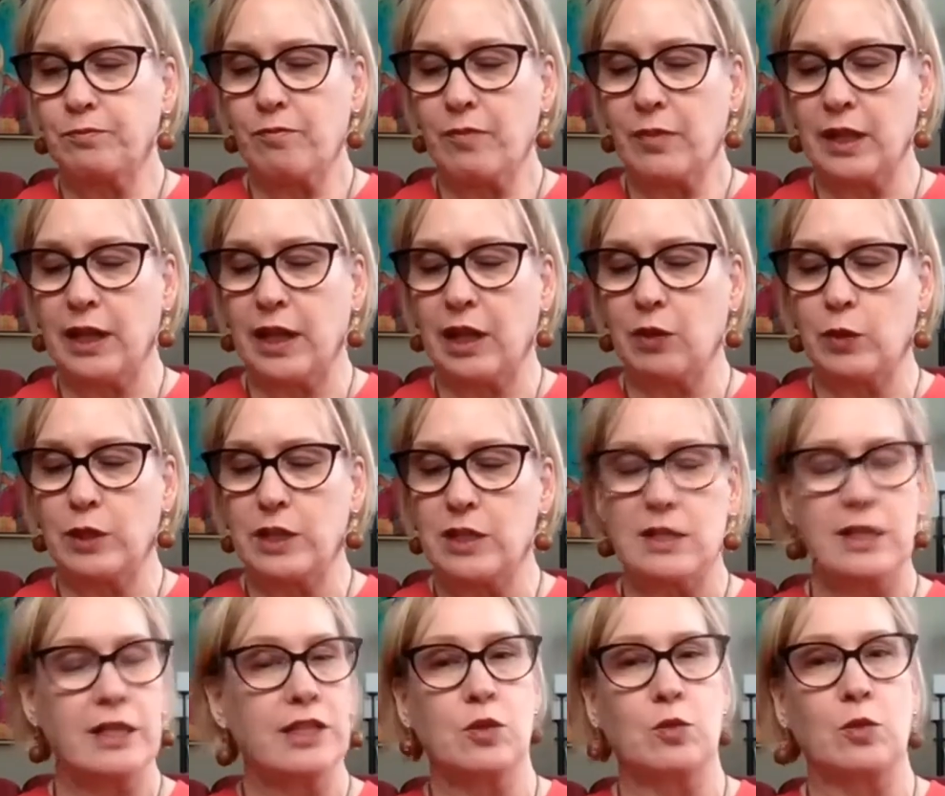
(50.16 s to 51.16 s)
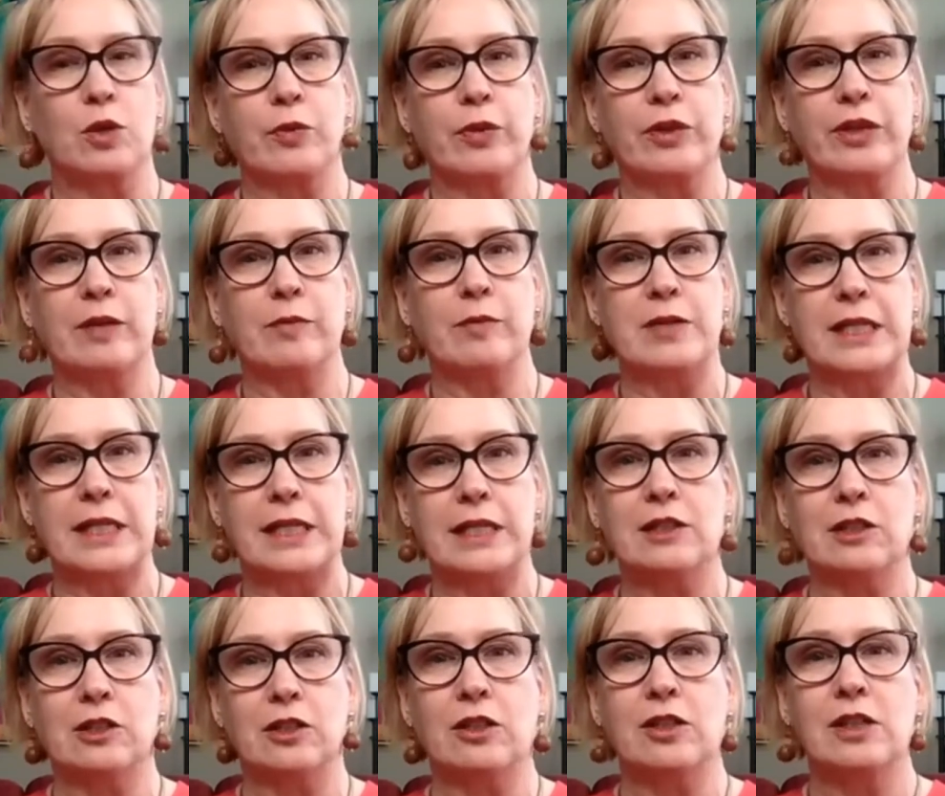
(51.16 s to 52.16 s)
and what it's like to work with him as a
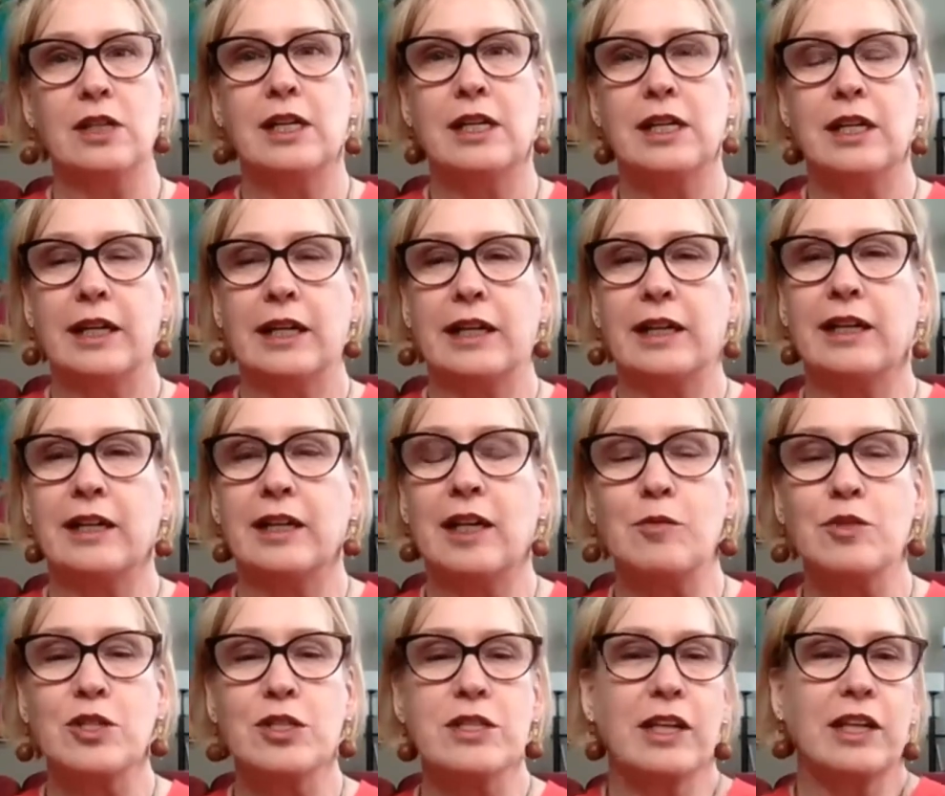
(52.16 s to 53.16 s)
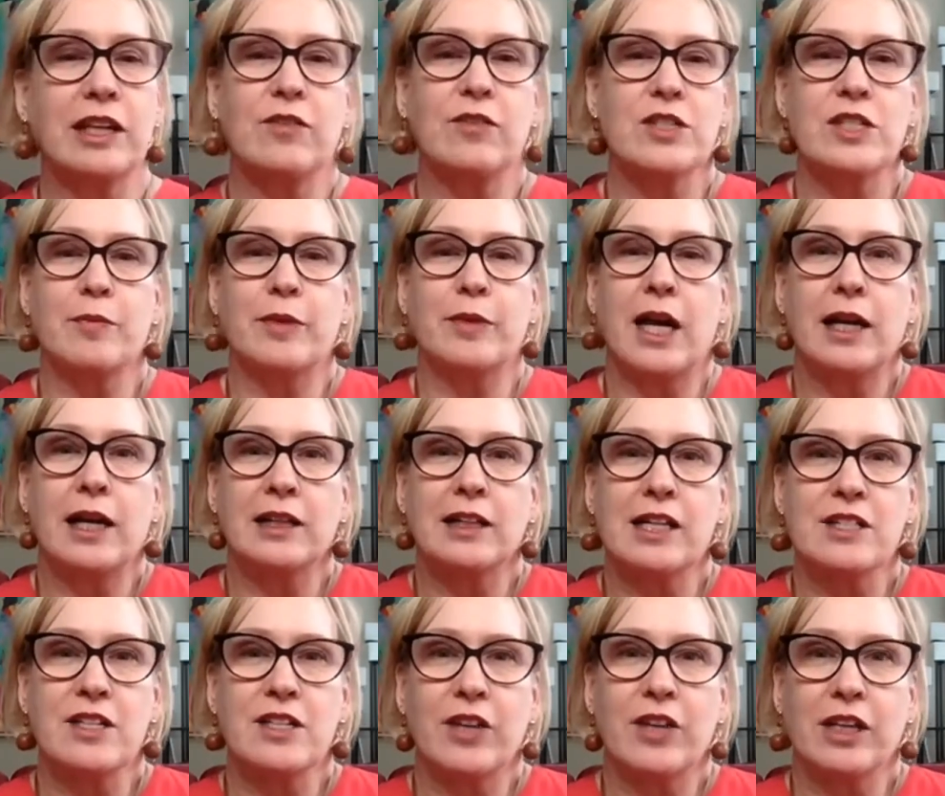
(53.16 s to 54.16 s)
healer. And I'm just going to give you some of the
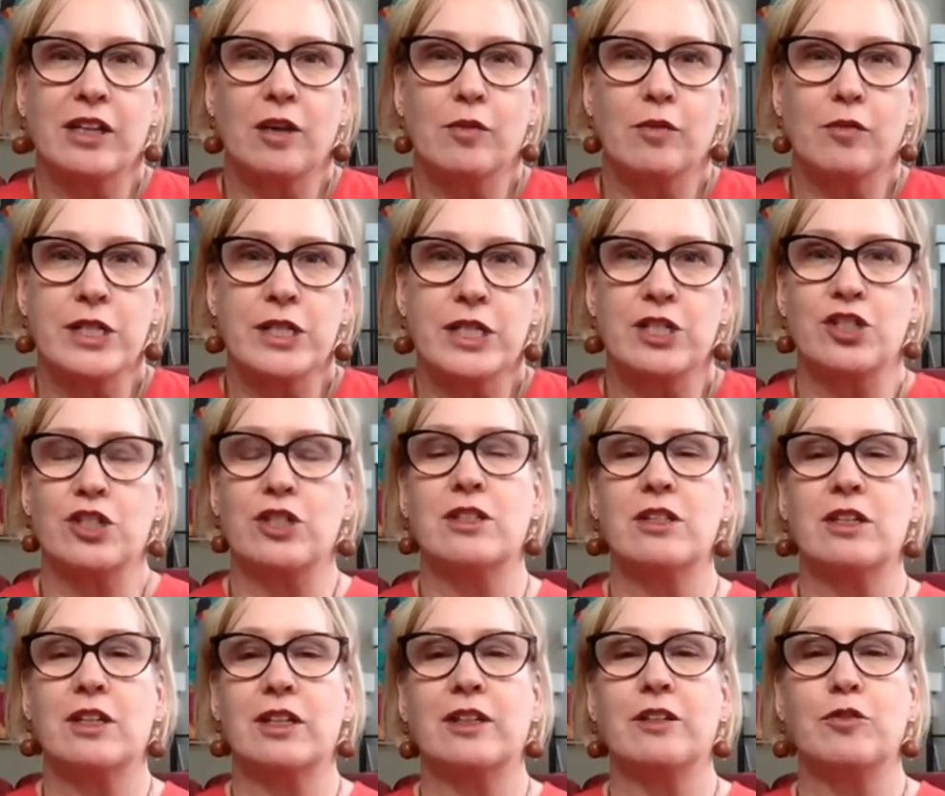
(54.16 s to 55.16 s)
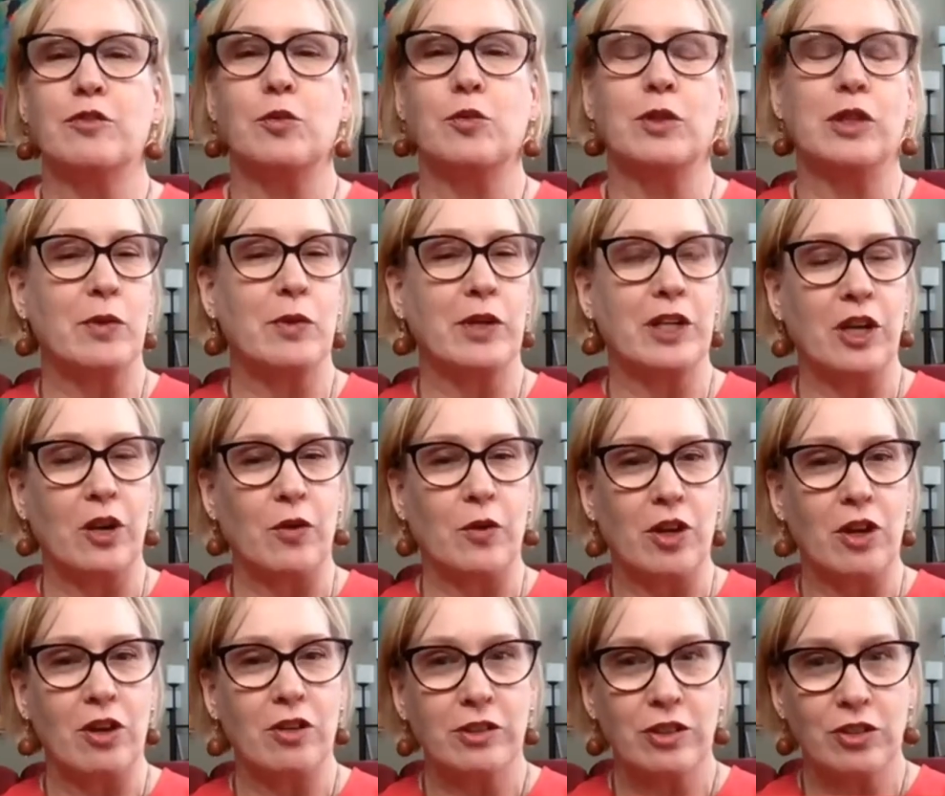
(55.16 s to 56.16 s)
highlights of that conversation. Uh, if you really want to know it
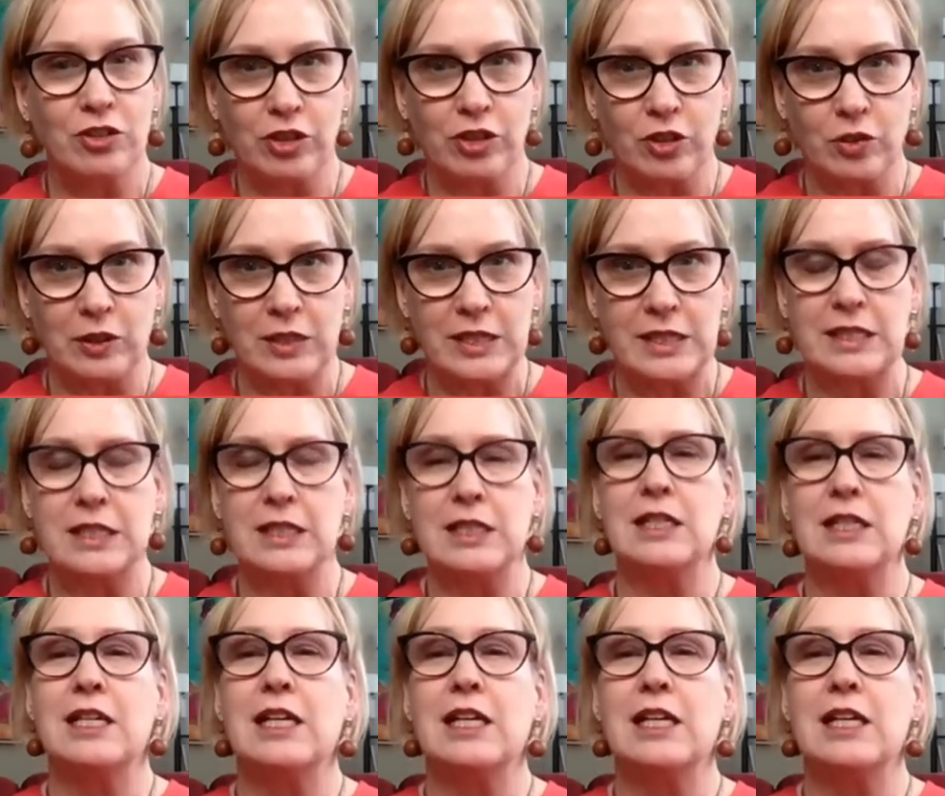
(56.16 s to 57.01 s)
all, you should go listen.